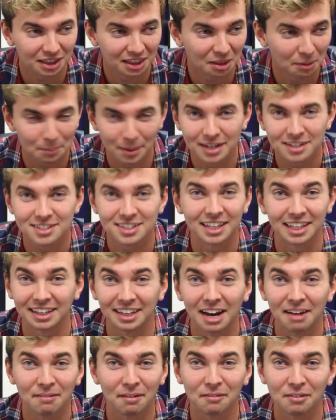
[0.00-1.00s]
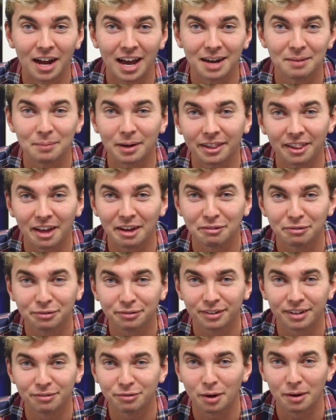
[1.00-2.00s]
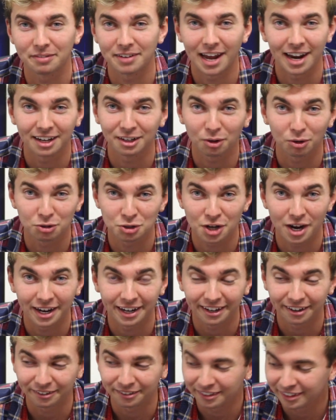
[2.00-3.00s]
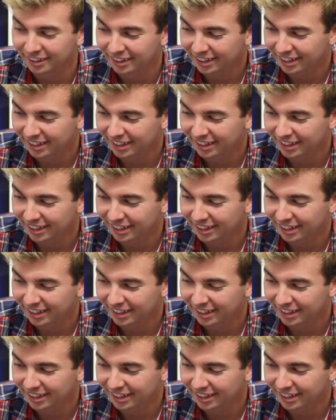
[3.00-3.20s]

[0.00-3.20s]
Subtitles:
the best thing that I've ever had in my life. If you haven't had it, go try it out.